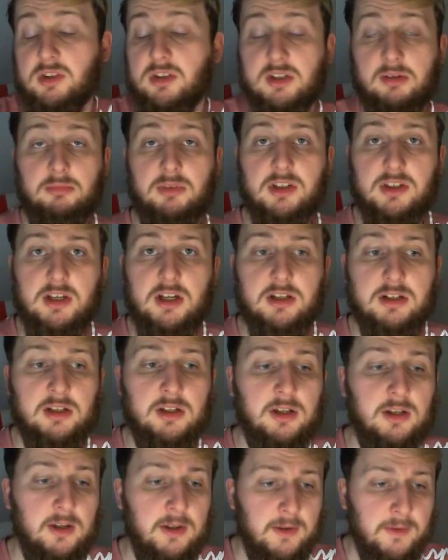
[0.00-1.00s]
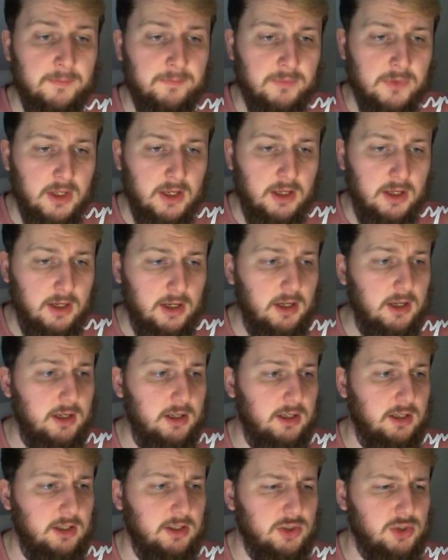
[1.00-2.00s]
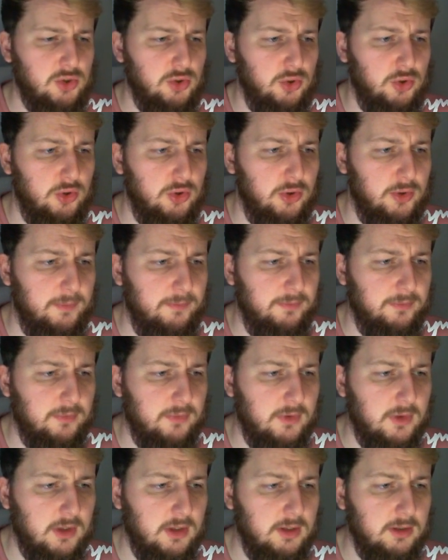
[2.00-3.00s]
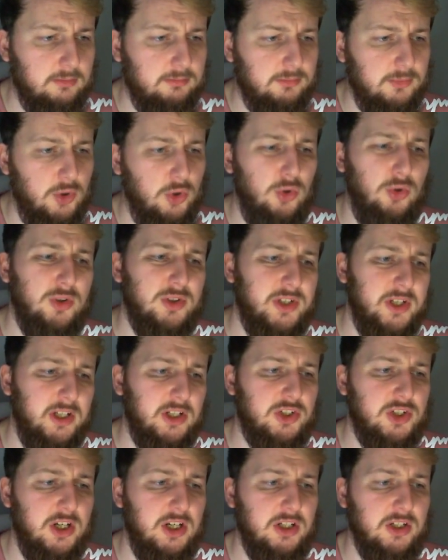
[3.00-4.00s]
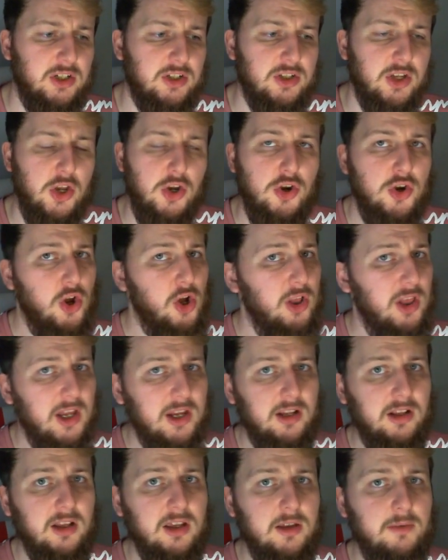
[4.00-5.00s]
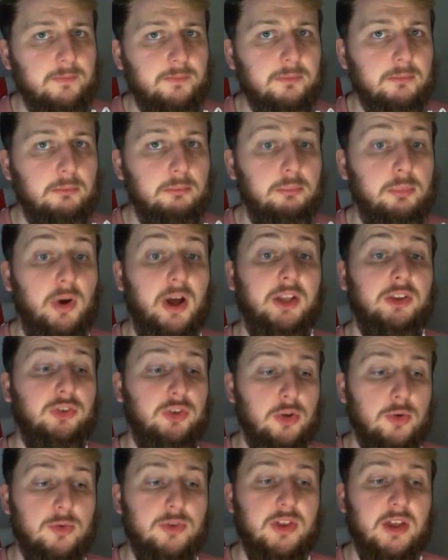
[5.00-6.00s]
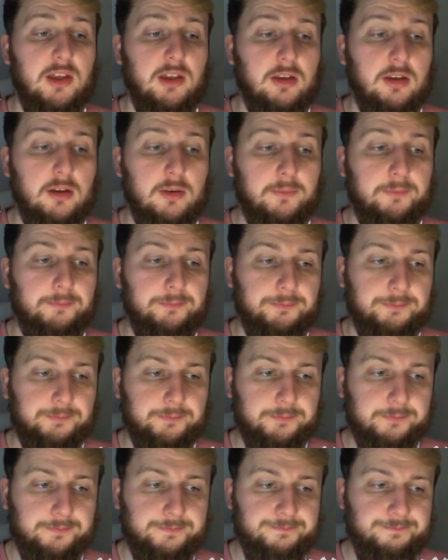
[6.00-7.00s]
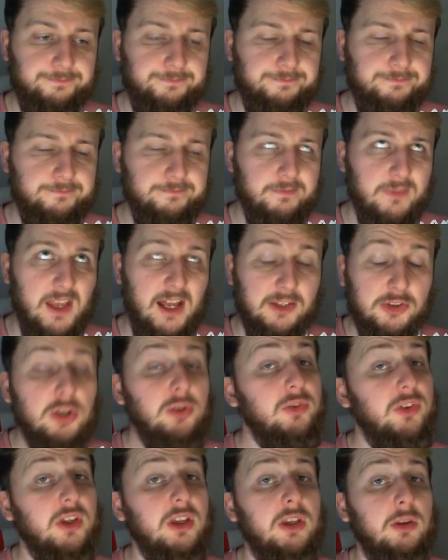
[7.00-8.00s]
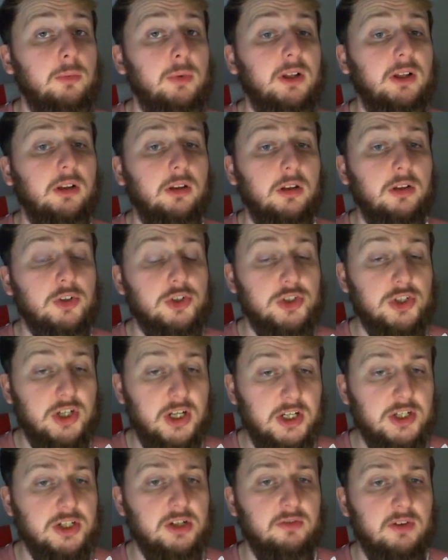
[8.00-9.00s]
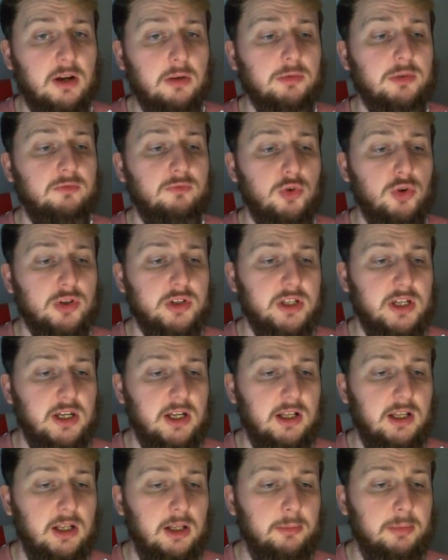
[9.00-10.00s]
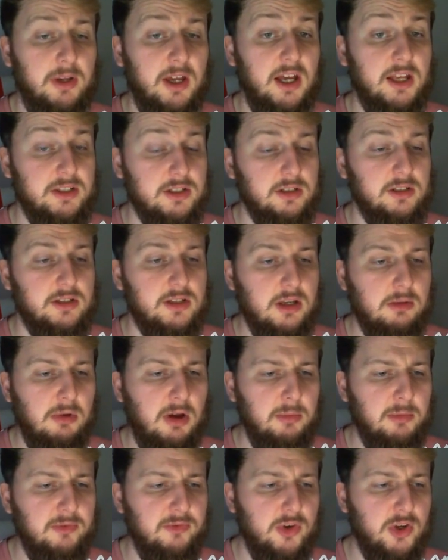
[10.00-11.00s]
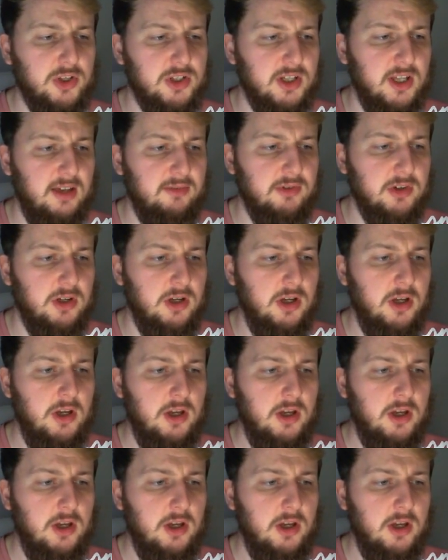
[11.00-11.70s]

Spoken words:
Simple as that. So wholesale changes are not likely, but I do think he will change it round and rotate a little bit, as you can see by my first 11.